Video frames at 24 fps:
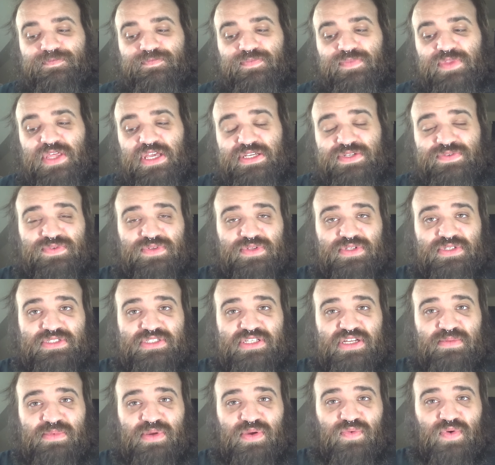Thanks for
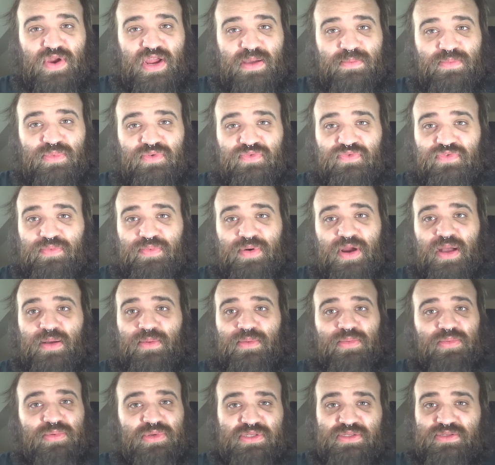listening to me ramble for
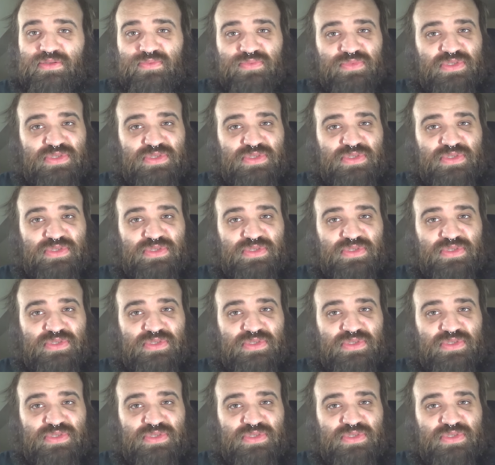probably